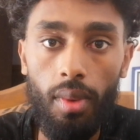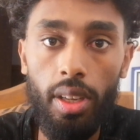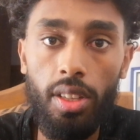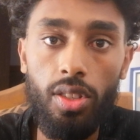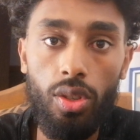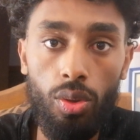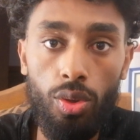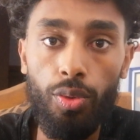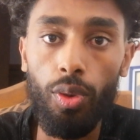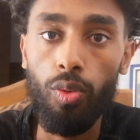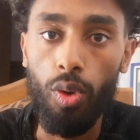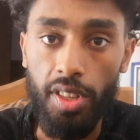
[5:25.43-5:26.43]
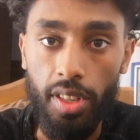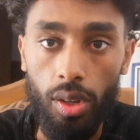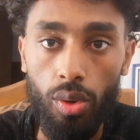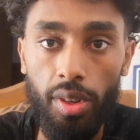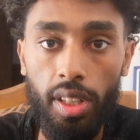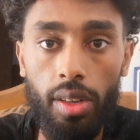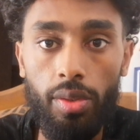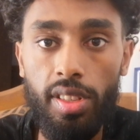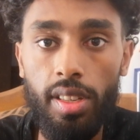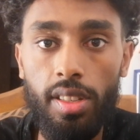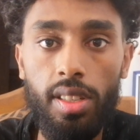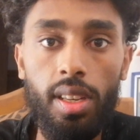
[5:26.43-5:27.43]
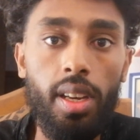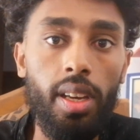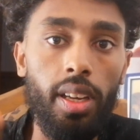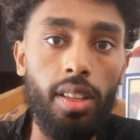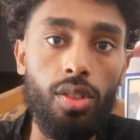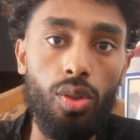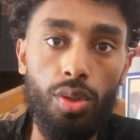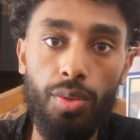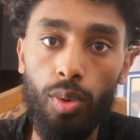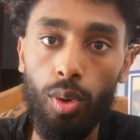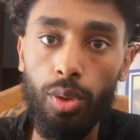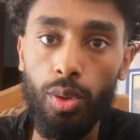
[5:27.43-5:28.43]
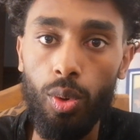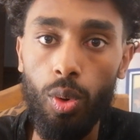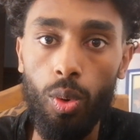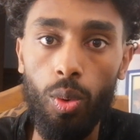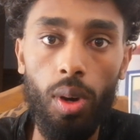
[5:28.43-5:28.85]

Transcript: It's useful for security reasons. It's useful to